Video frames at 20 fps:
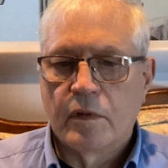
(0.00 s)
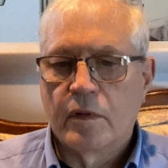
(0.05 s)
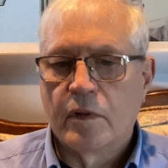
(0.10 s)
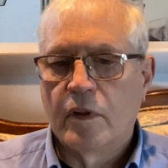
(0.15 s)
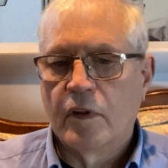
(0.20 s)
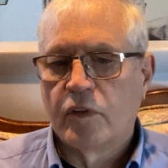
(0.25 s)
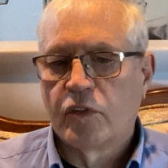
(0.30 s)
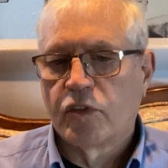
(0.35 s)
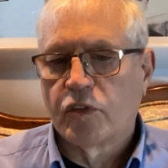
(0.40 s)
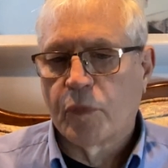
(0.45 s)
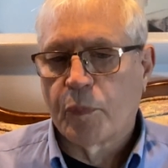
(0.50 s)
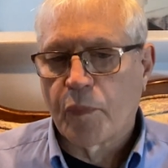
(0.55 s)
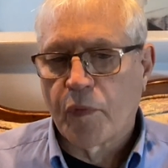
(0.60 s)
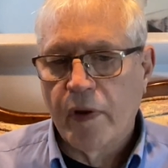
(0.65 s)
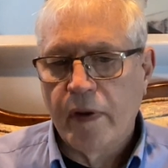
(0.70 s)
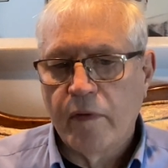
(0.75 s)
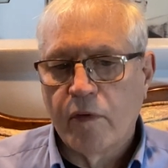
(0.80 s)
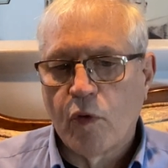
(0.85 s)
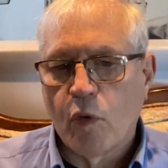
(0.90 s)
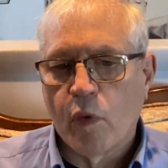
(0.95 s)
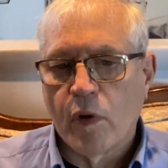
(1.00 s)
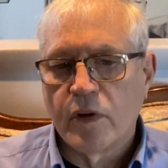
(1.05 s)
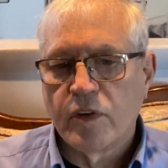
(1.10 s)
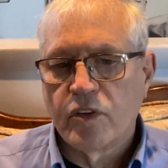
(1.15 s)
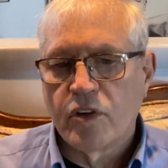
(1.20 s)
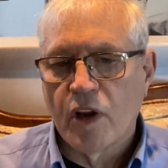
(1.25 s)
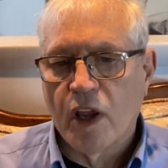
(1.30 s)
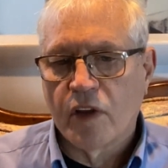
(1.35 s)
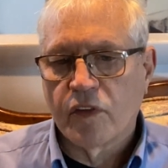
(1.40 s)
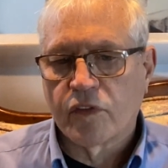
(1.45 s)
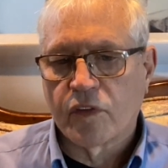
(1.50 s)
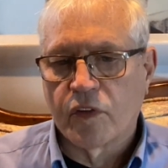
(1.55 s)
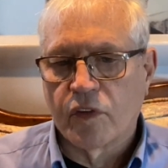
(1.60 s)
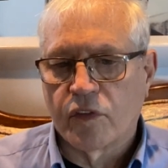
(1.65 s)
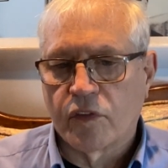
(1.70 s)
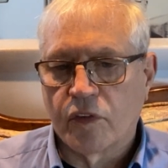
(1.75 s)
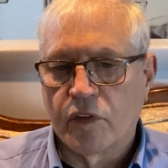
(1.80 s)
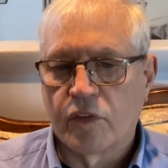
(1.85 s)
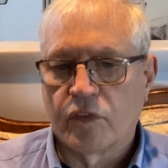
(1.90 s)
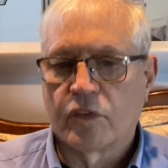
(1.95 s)
the Supreme Court
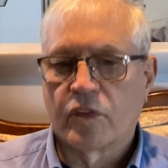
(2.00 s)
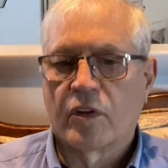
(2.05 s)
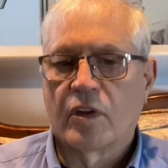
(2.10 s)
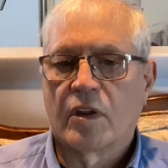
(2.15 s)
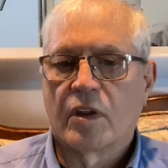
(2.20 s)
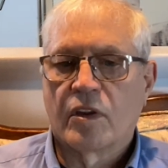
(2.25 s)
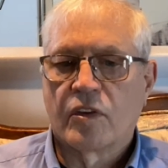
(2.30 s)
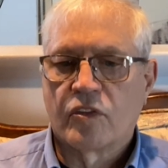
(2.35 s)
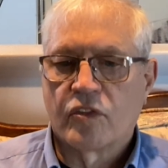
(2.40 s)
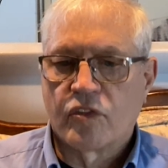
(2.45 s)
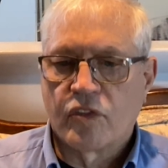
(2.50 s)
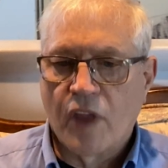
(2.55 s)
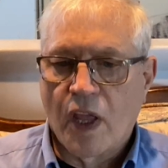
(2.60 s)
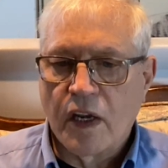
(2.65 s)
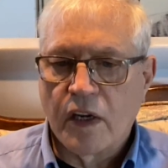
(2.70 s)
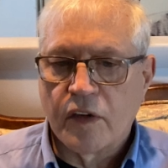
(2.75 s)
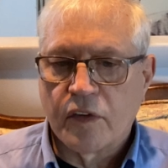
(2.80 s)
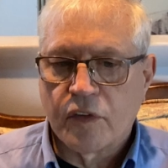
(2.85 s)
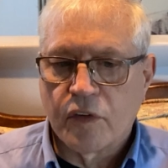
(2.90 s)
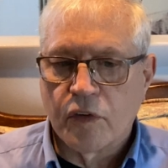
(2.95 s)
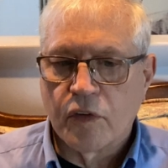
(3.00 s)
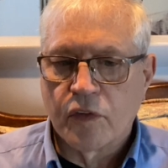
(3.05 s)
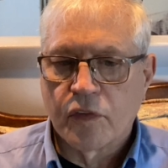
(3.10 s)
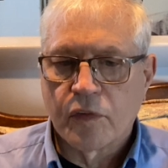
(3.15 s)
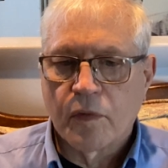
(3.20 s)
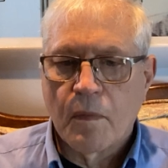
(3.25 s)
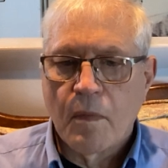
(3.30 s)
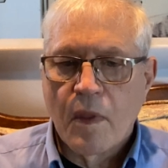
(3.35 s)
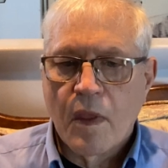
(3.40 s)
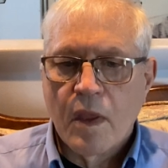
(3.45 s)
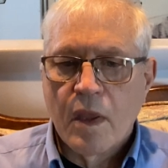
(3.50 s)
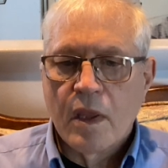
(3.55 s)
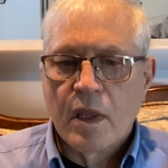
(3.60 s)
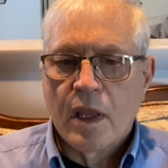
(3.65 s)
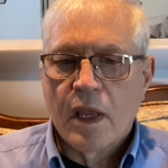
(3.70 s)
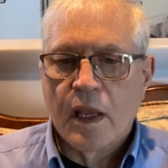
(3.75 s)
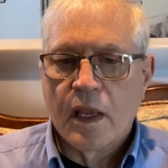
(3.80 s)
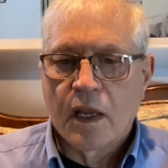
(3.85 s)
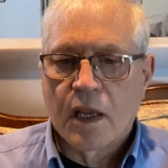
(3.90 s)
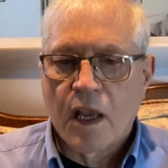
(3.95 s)
justices, senators,
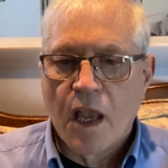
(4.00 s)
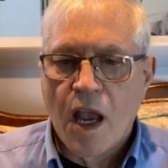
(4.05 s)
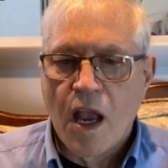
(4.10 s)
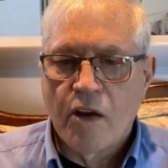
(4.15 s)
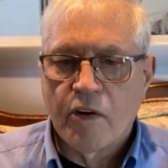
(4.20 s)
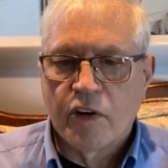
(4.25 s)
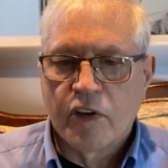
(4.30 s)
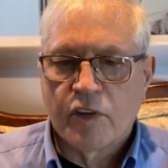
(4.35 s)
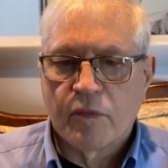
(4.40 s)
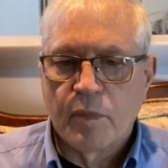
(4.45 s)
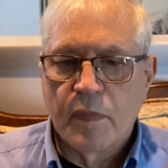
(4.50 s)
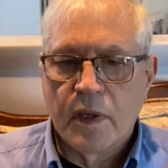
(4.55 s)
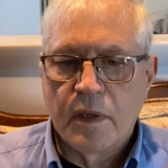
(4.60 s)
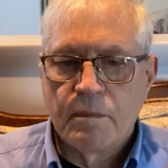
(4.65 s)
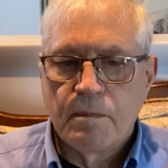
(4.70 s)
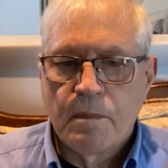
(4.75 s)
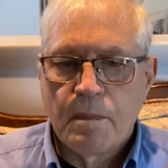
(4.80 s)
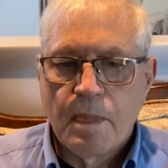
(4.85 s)
and congressmen,